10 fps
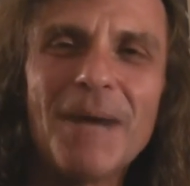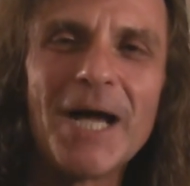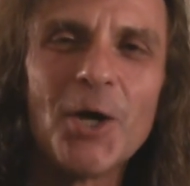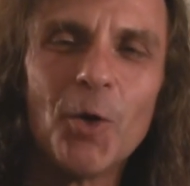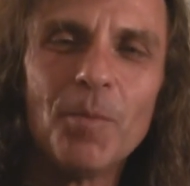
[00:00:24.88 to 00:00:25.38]

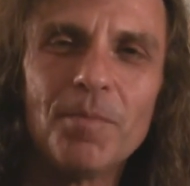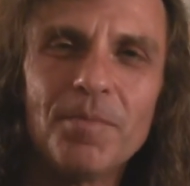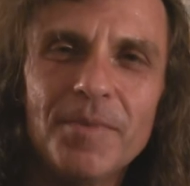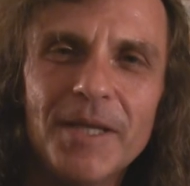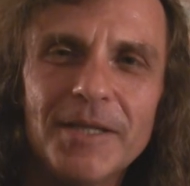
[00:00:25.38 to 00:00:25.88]
my hope
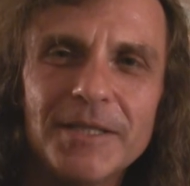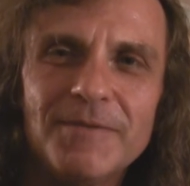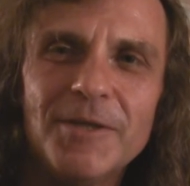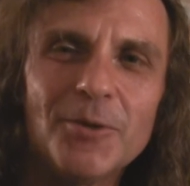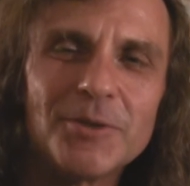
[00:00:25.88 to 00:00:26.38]
that this
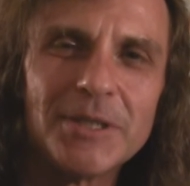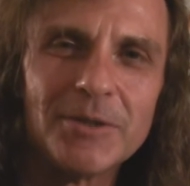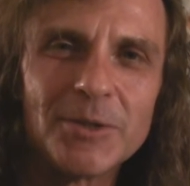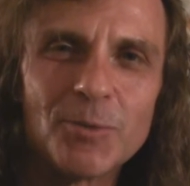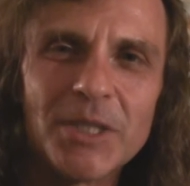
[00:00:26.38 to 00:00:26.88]
video
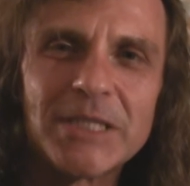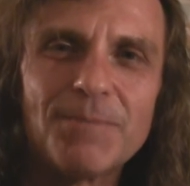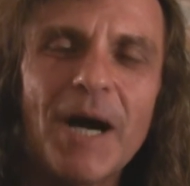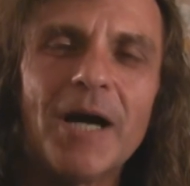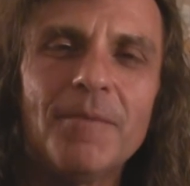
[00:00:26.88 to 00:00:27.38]
series will
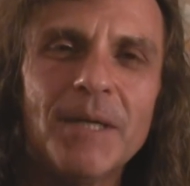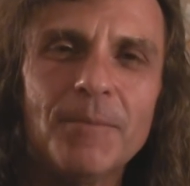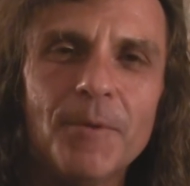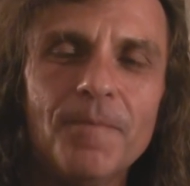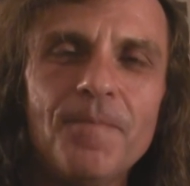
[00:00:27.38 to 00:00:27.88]
inspire
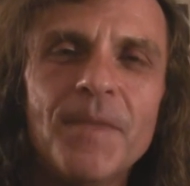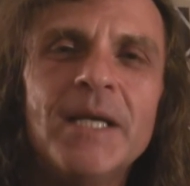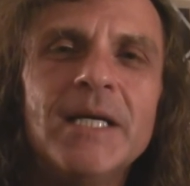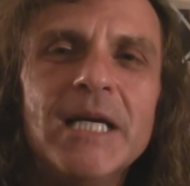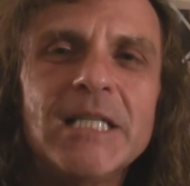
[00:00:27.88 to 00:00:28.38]
people,
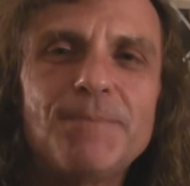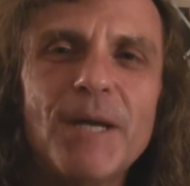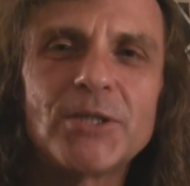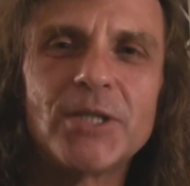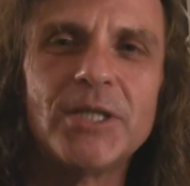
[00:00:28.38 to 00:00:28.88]

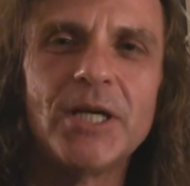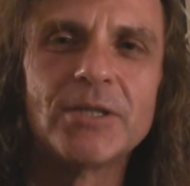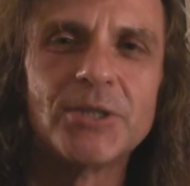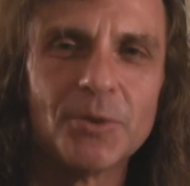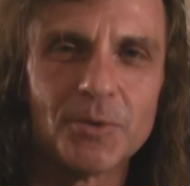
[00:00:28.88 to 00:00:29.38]
especially
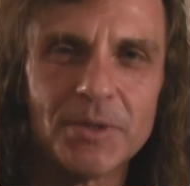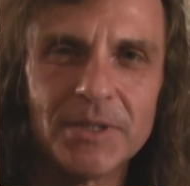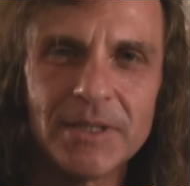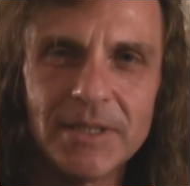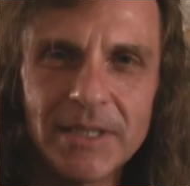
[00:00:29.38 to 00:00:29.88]
young
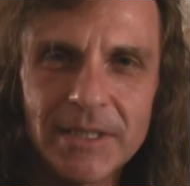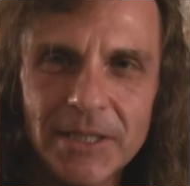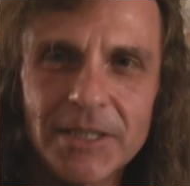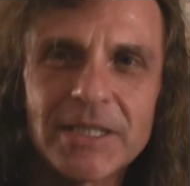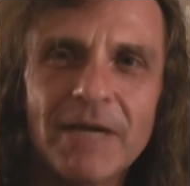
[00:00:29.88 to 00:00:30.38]
children,
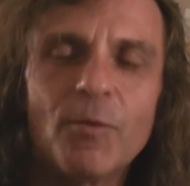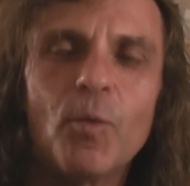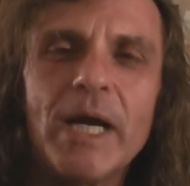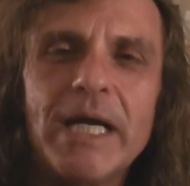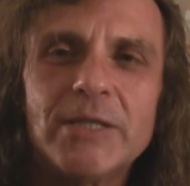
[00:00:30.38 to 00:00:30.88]
to discover
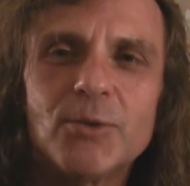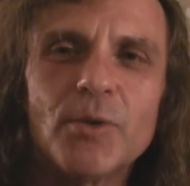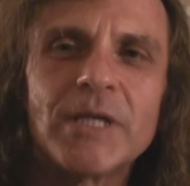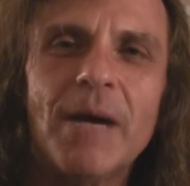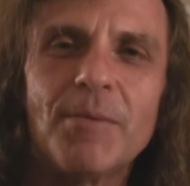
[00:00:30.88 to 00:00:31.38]
ways
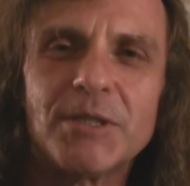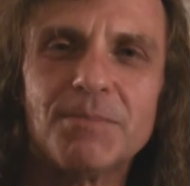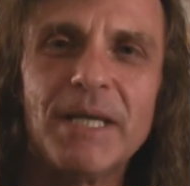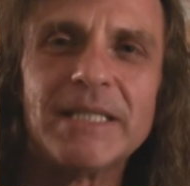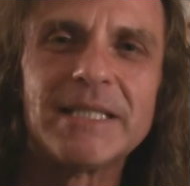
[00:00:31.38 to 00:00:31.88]
to accomplish
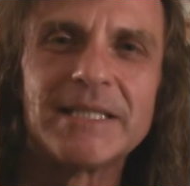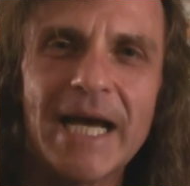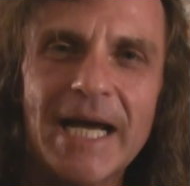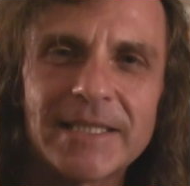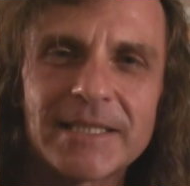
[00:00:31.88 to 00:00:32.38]
basic
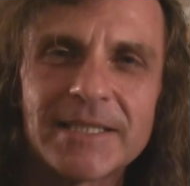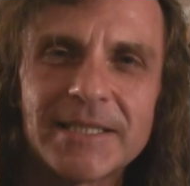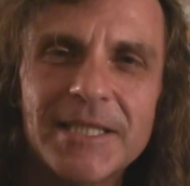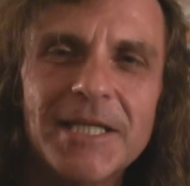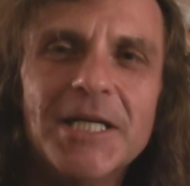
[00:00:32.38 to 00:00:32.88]

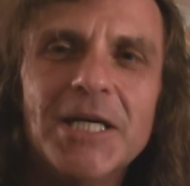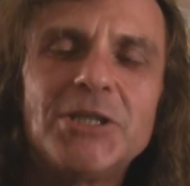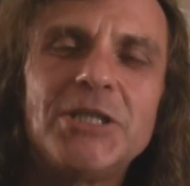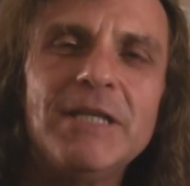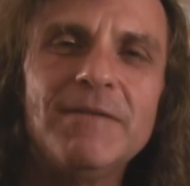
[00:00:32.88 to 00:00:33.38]
tasks,
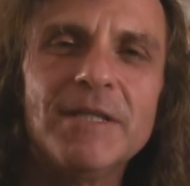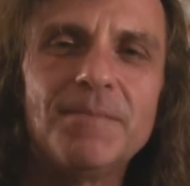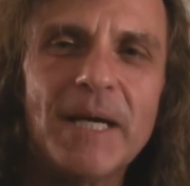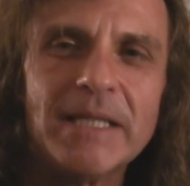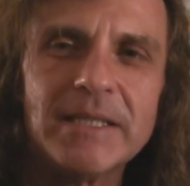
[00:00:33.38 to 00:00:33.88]
achieve
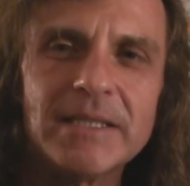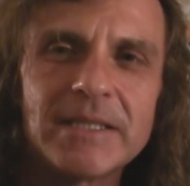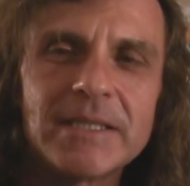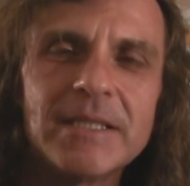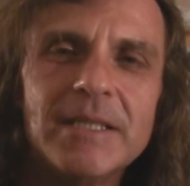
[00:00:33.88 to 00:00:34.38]

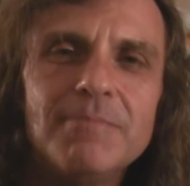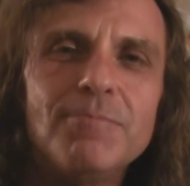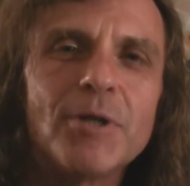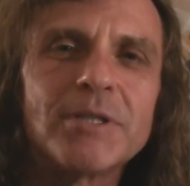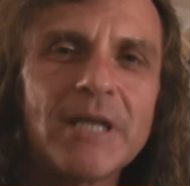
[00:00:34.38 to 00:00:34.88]
independence,
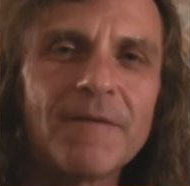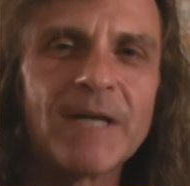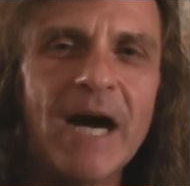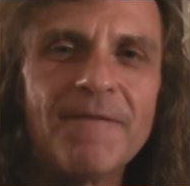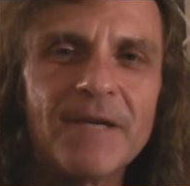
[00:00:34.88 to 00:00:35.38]
build
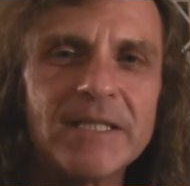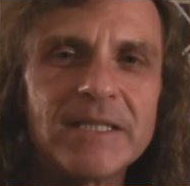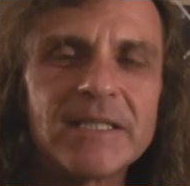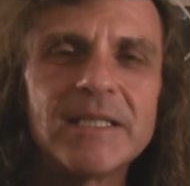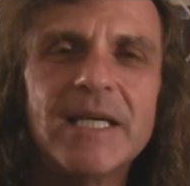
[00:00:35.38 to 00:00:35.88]

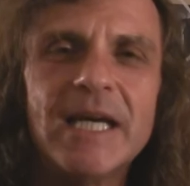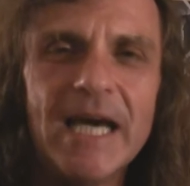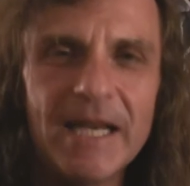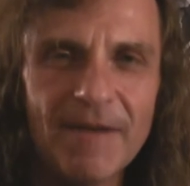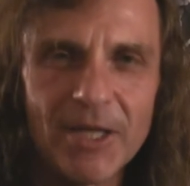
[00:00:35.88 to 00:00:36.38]
self-confidence,
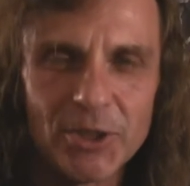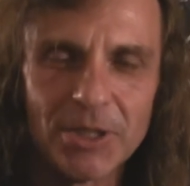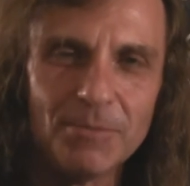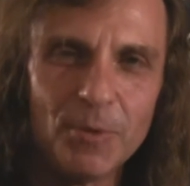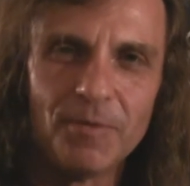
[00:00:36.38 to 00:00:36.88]
and
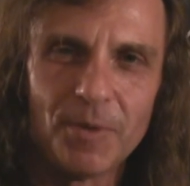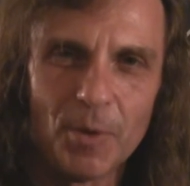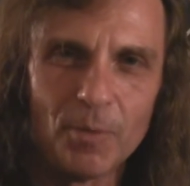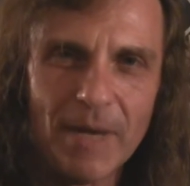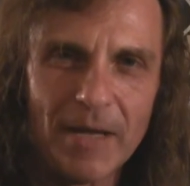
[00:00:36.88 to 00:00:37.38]
eventually move their
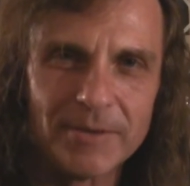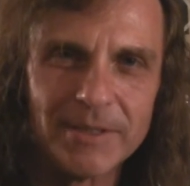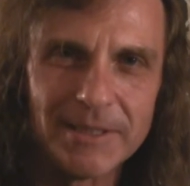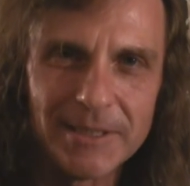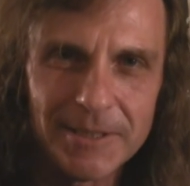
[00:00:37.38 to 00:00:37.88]
own
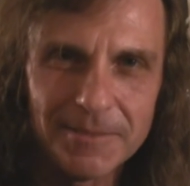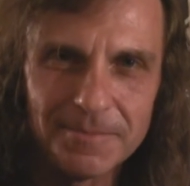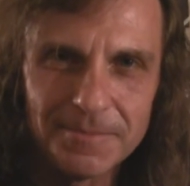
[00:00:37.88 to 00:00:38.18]
mountains.